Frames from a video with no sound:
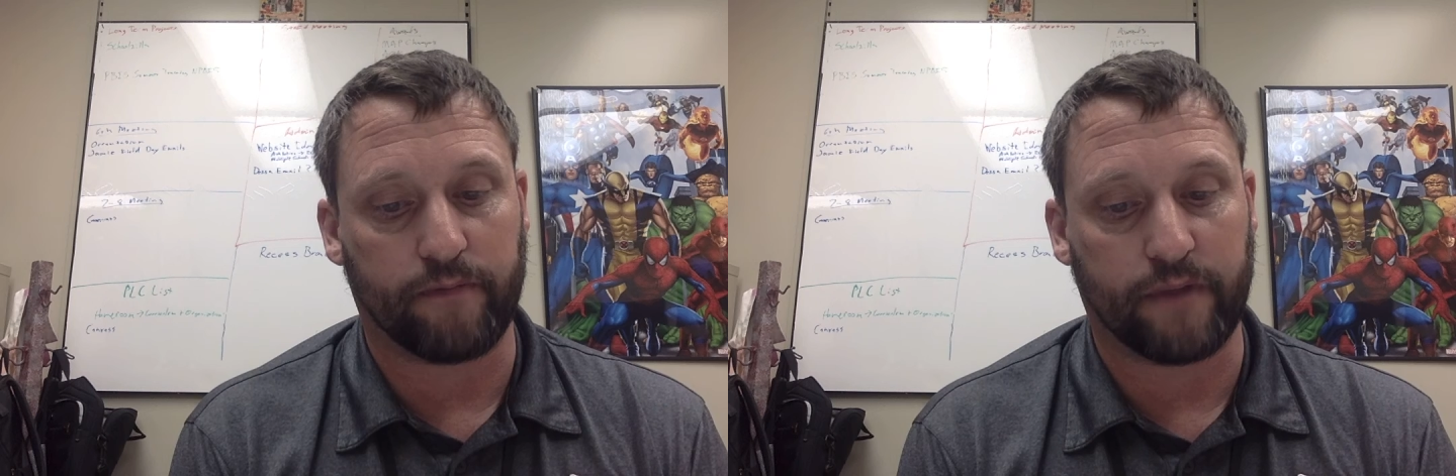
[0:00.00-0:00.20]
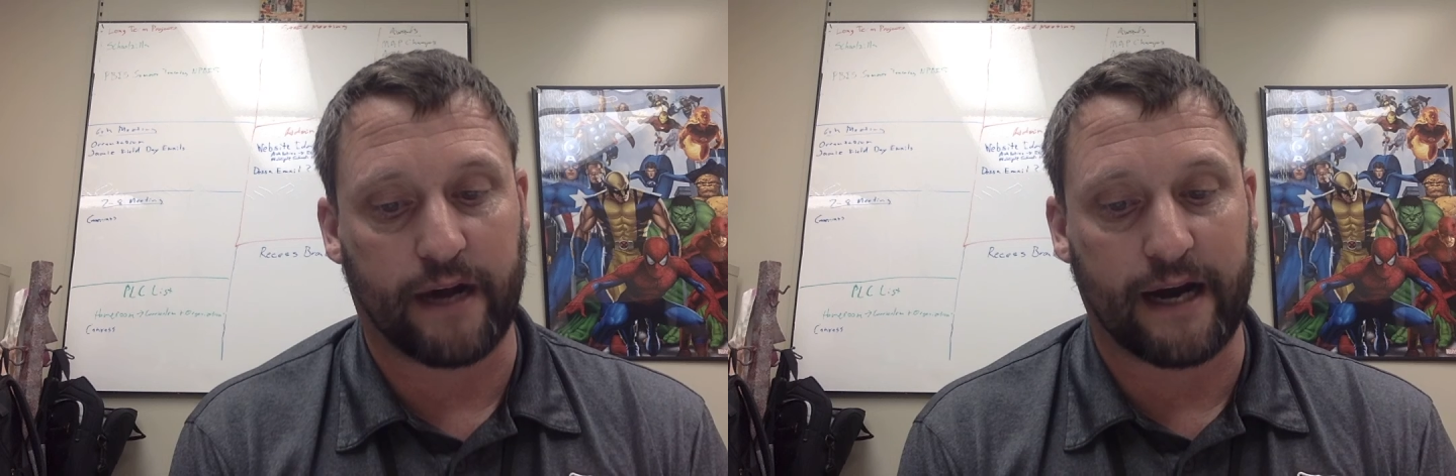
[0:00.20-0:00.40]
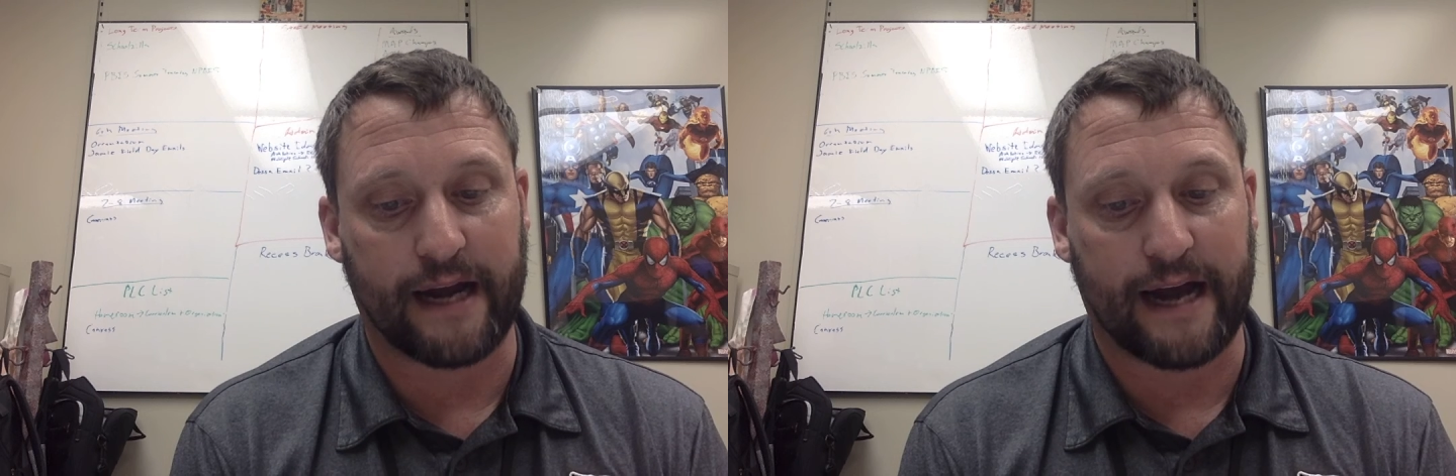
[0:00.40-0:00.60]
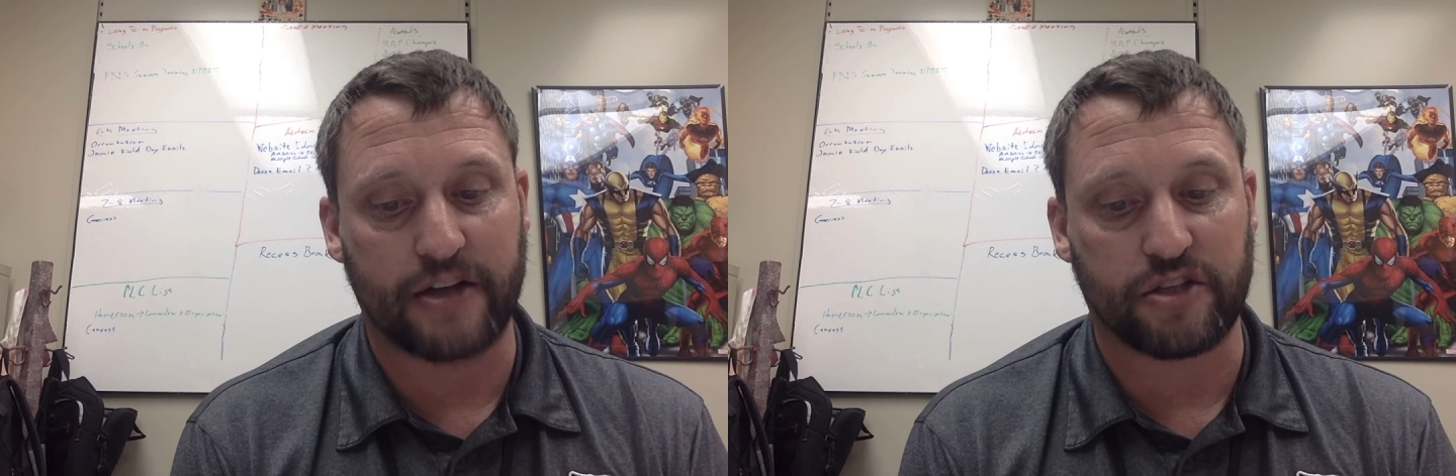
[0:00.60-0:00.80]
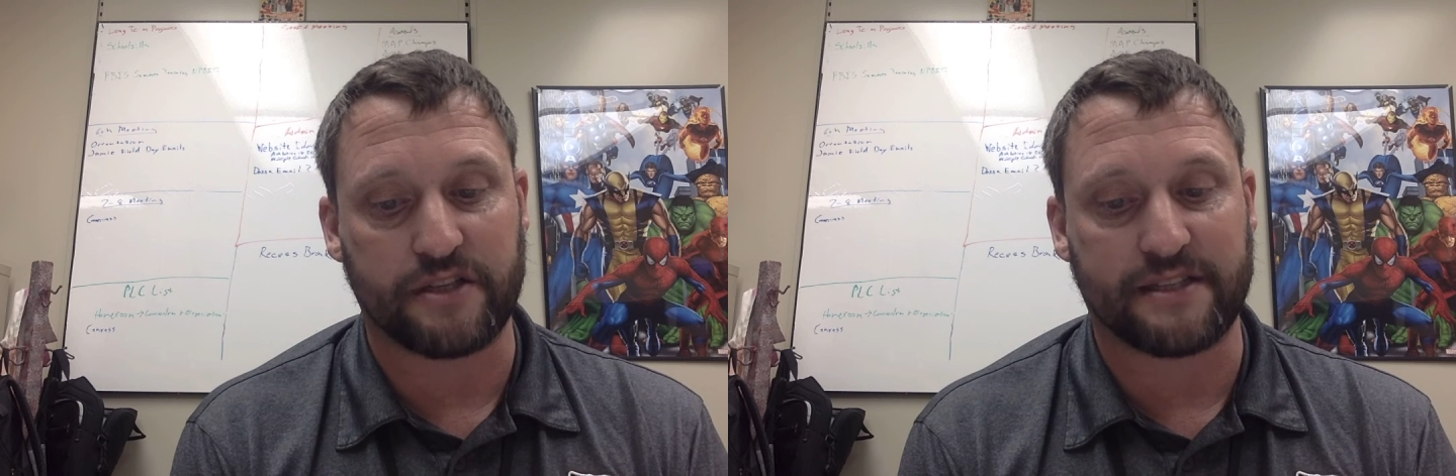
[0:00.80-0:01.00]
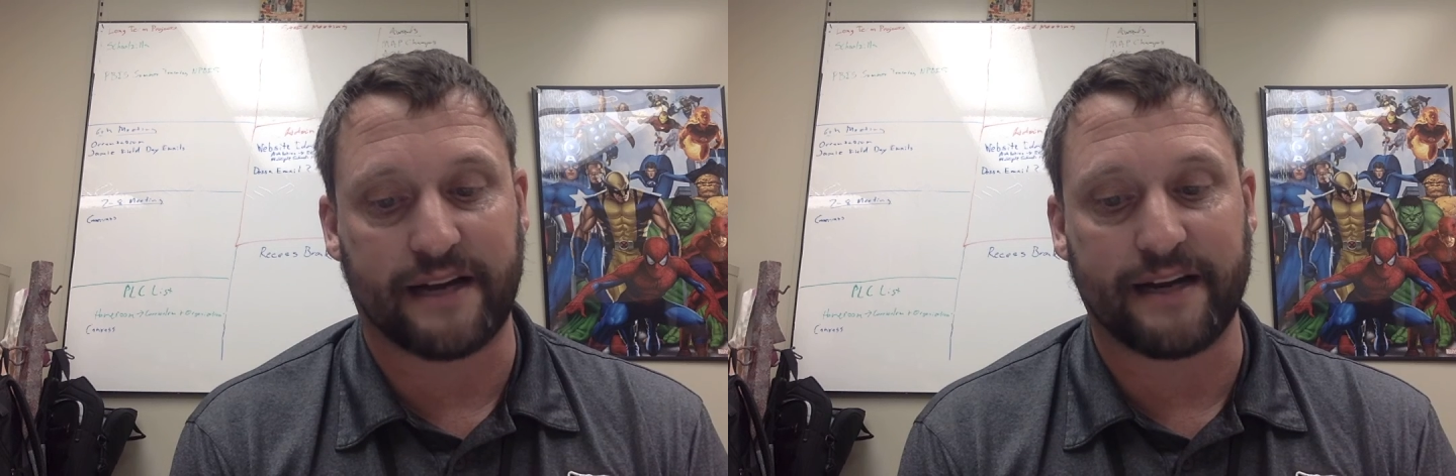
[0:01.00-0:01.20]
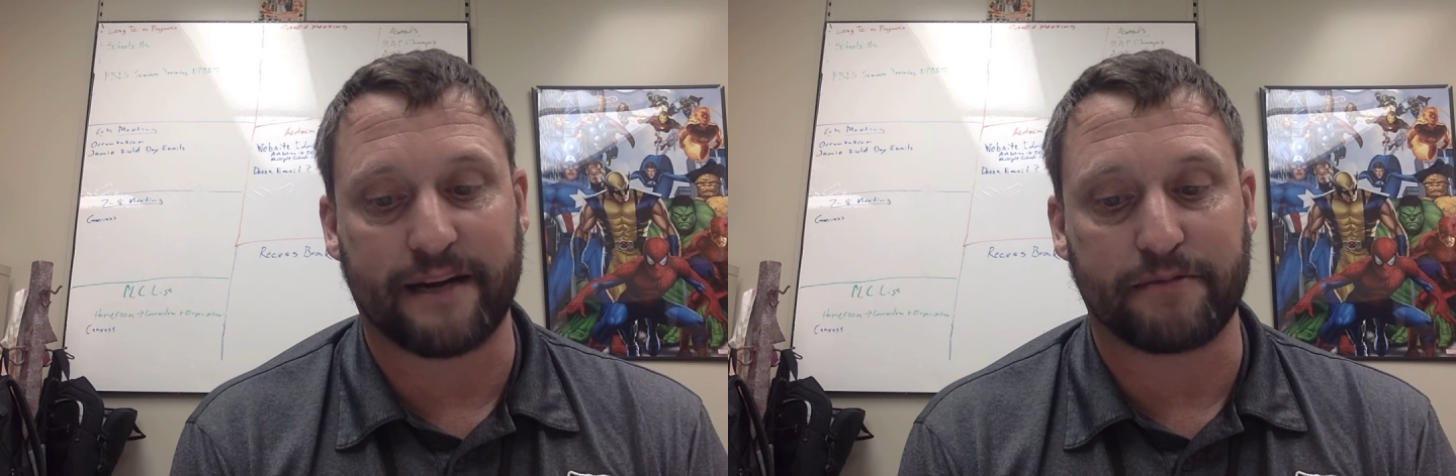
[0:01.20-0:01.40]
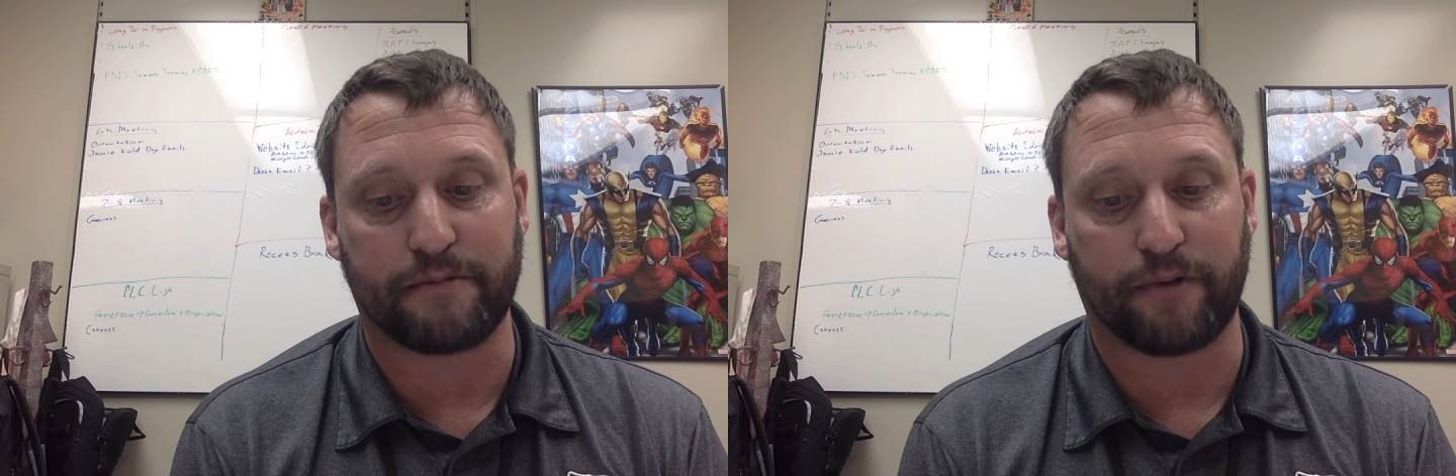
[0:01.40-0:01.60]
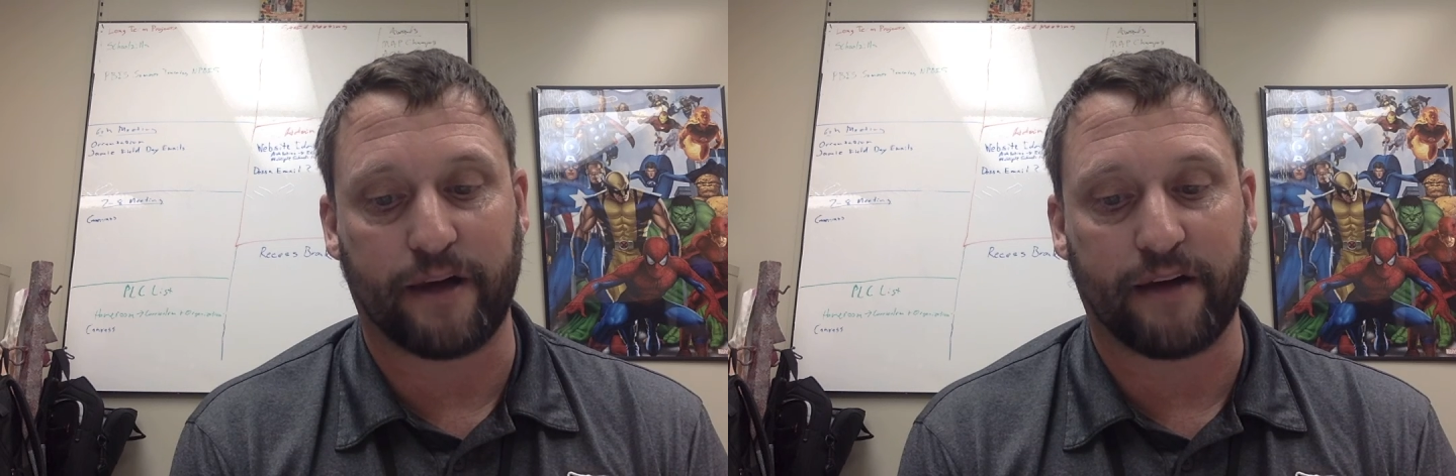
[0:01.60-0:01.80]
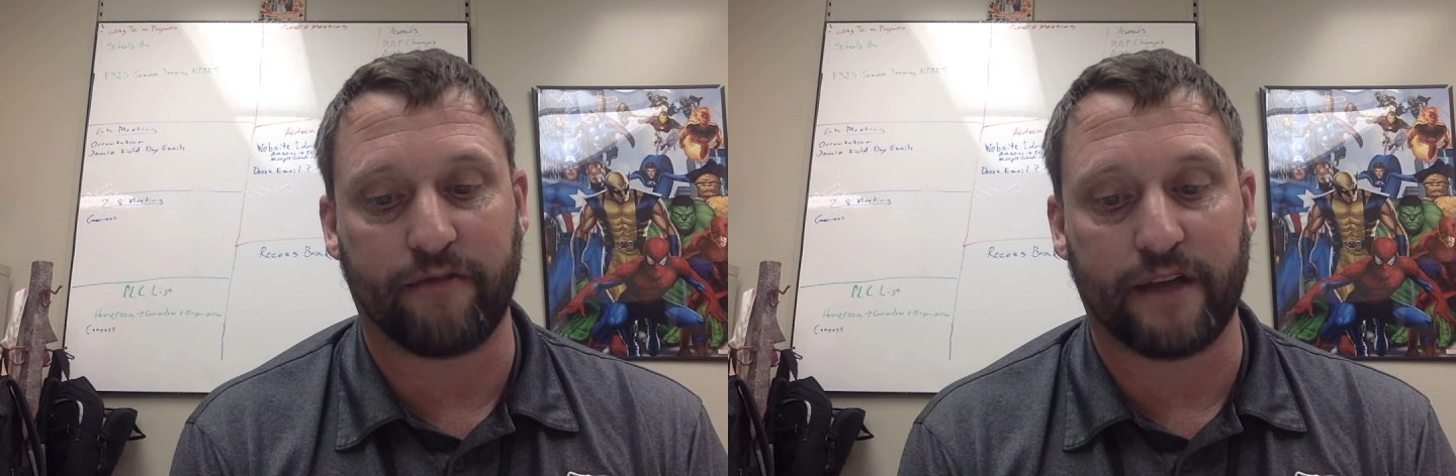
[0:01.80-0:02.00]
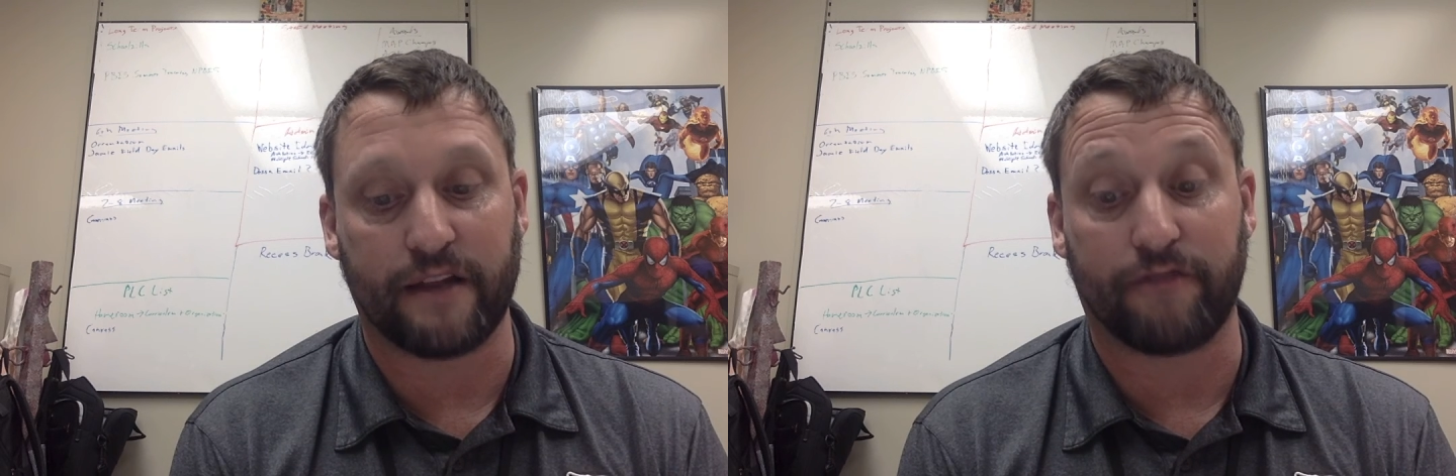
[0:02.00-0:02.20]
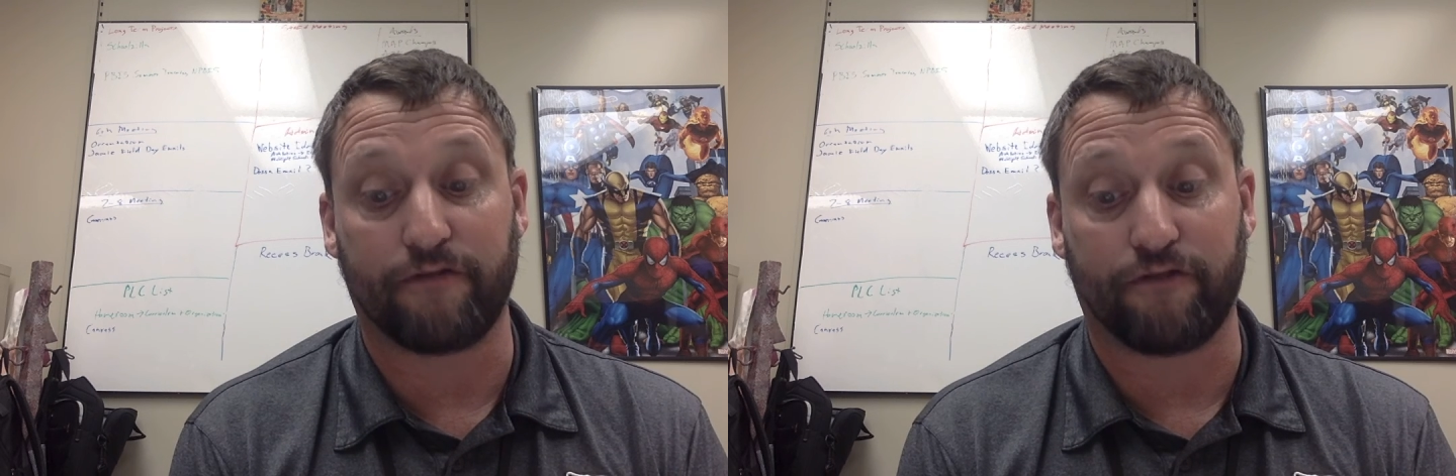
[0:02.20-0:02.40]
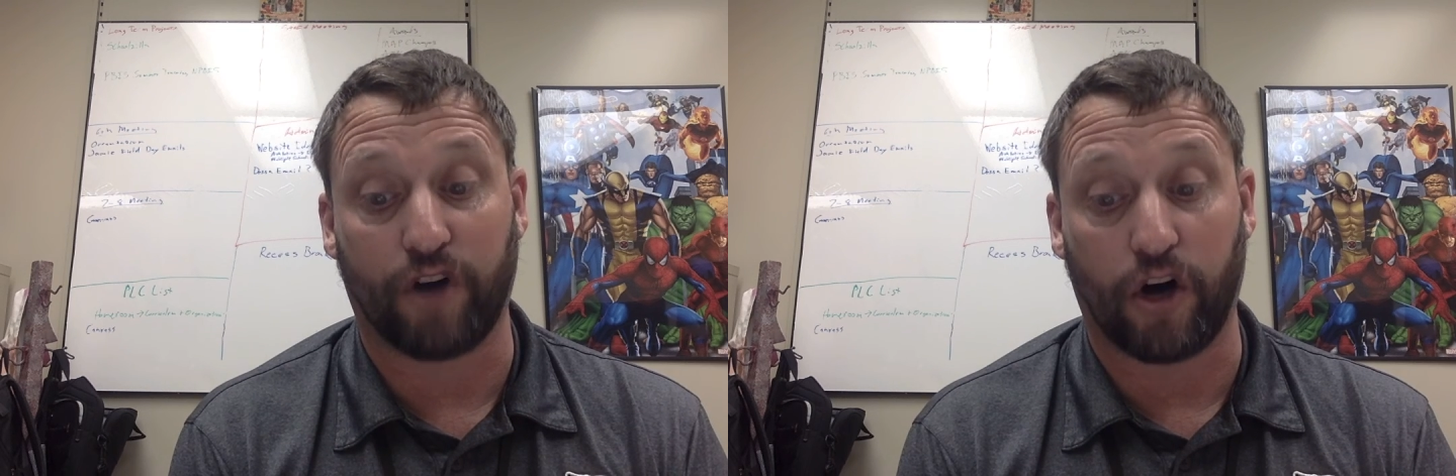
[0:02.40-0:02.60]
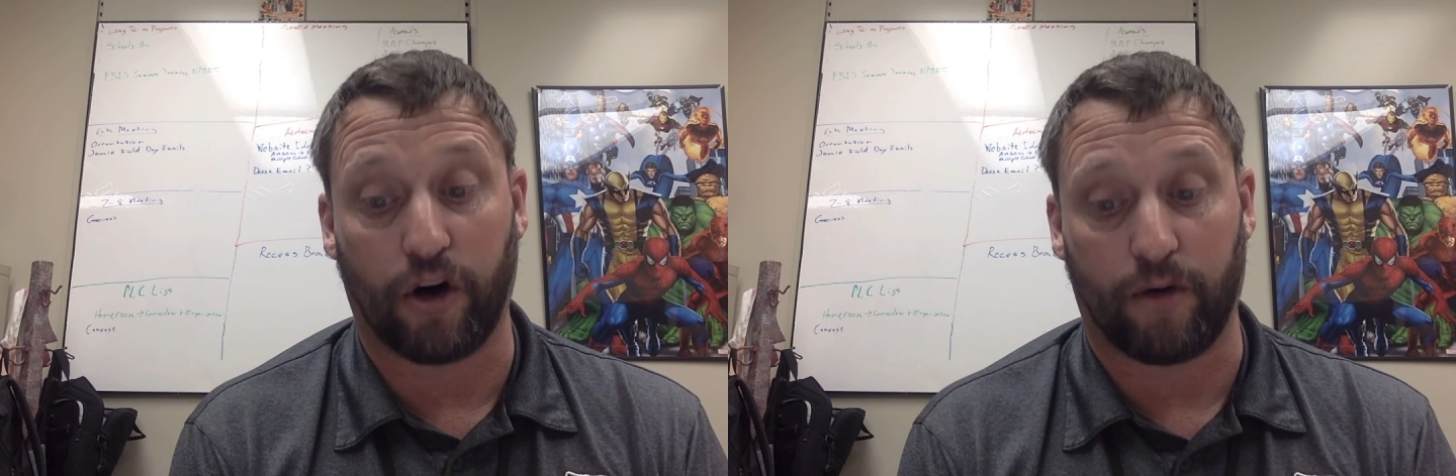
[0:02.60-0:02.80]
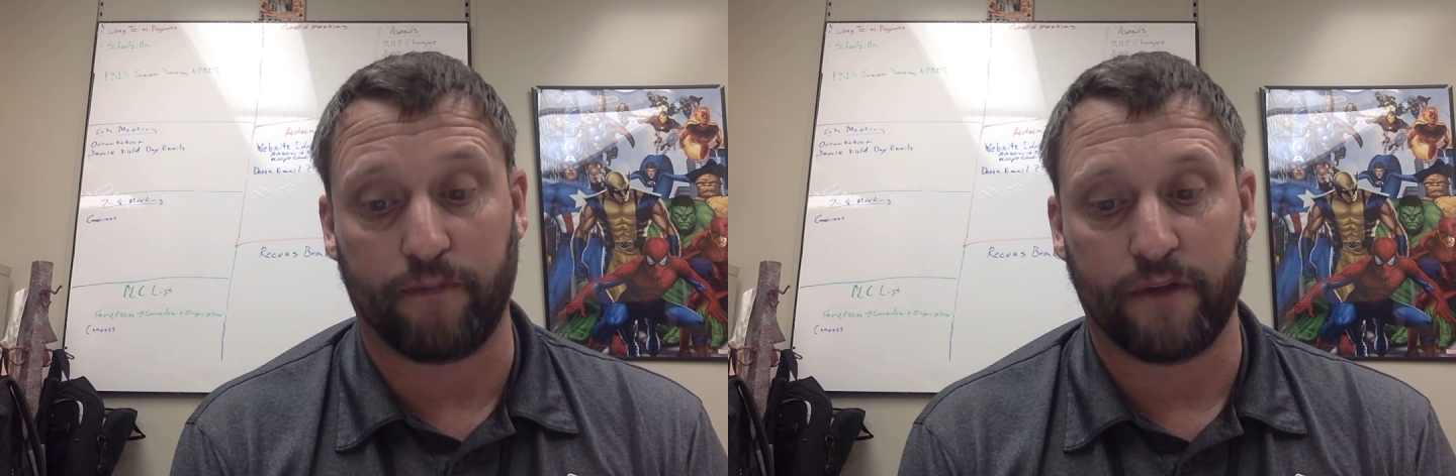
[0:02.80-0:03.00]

not actually signing up to play in the fall.